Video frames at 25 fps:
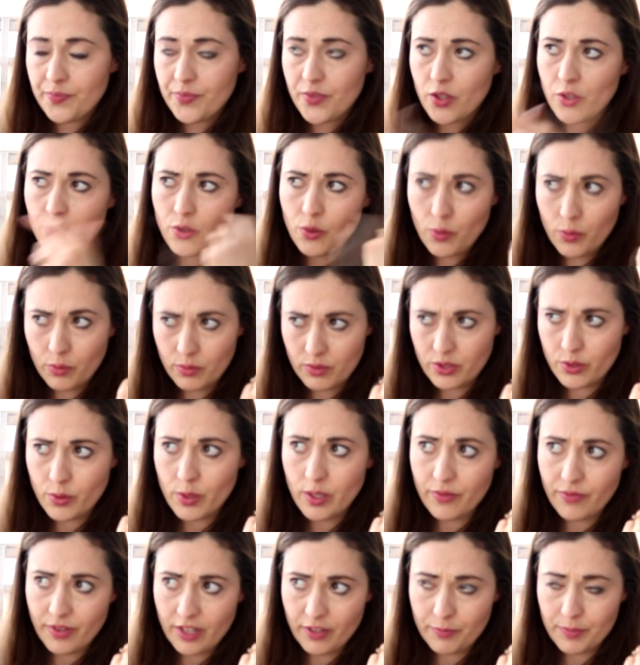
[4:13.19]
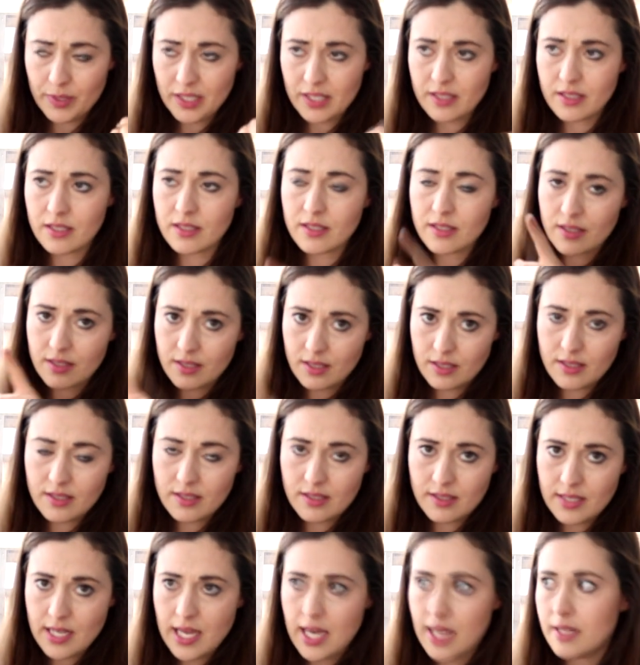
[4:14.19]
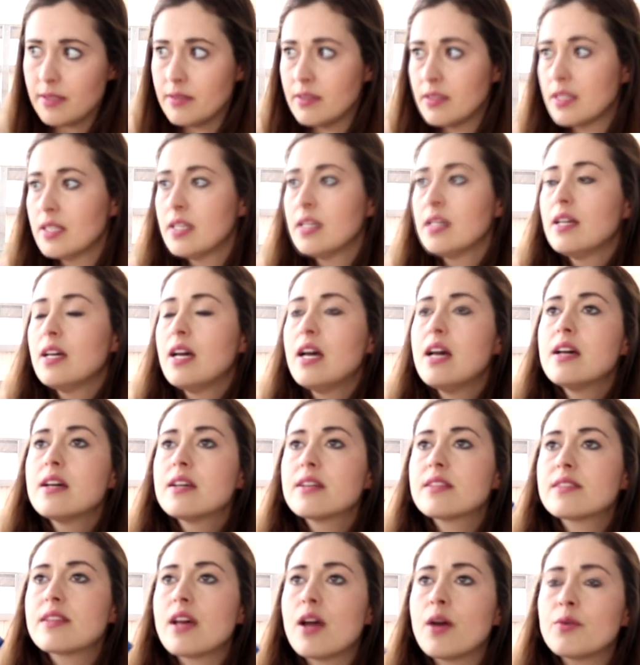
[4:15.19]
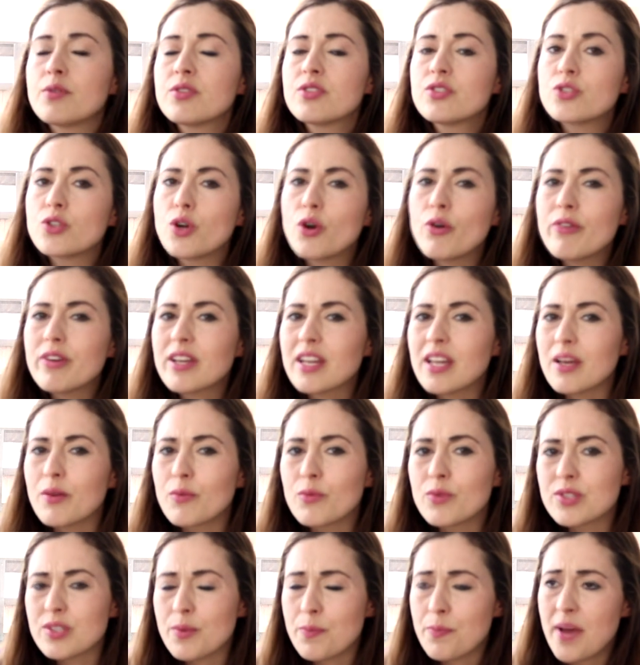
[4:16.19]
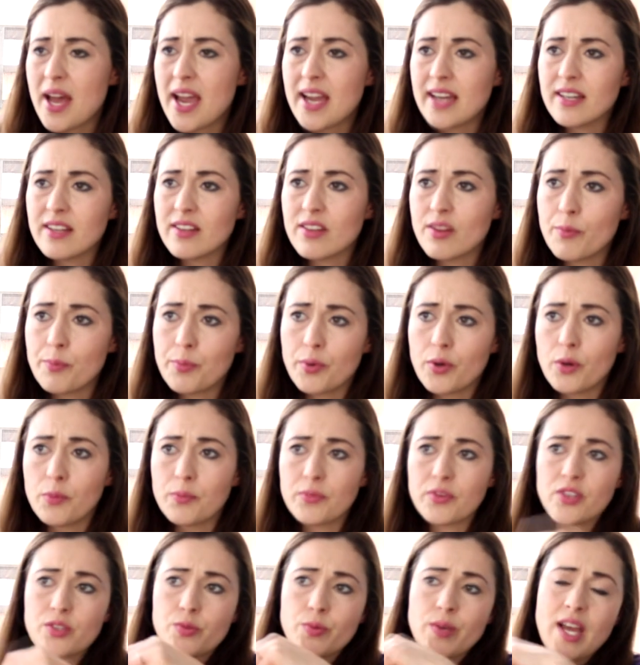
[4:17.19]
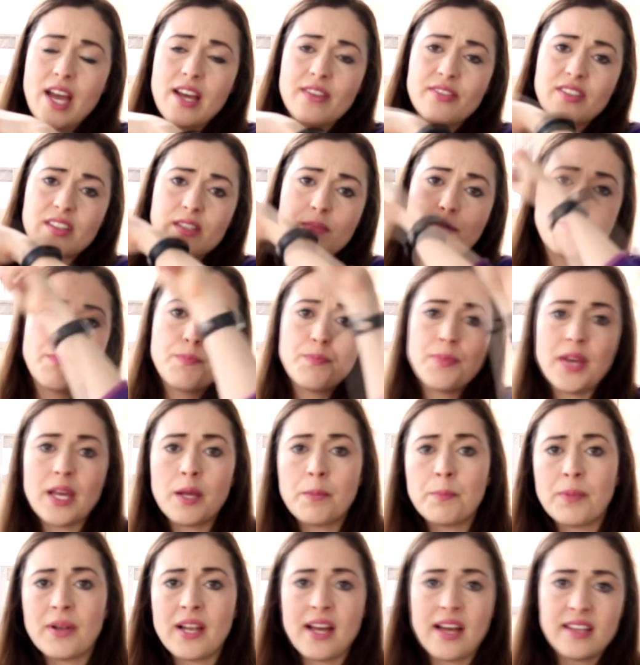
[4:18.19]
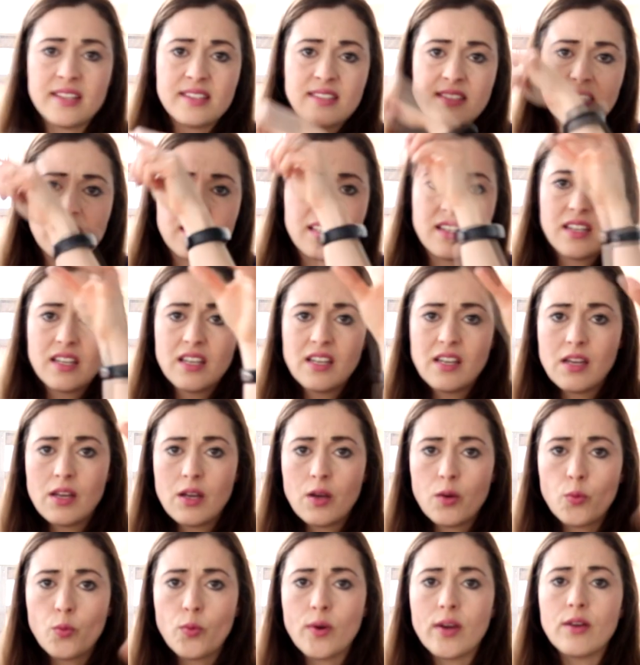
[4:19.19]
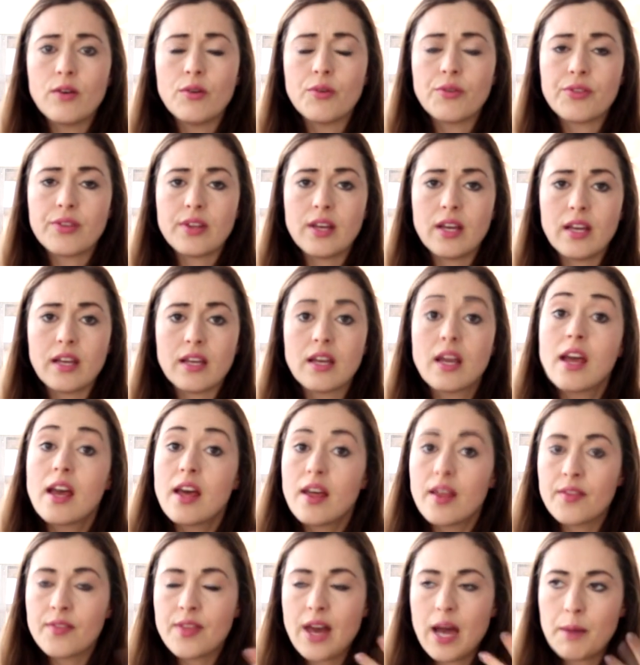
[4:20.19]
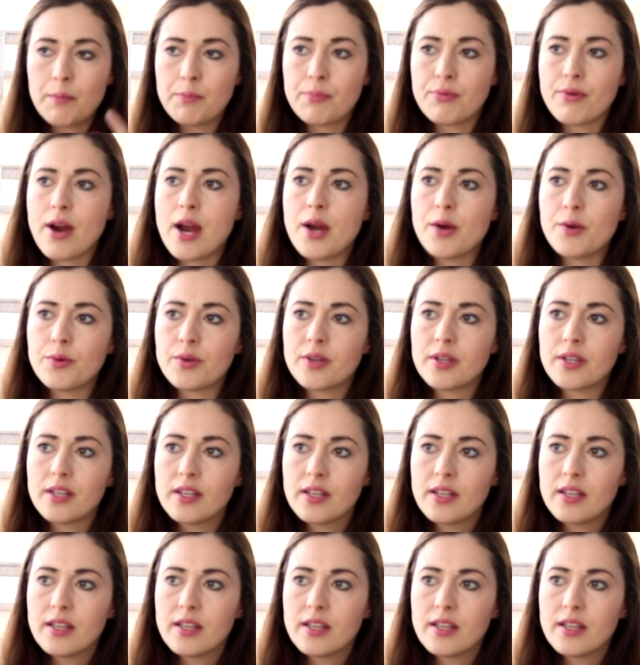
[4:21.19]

The other one was 25 metres, this is 10. So storing it was a pain in the bum, because we had this big plastic wheel thing that broke.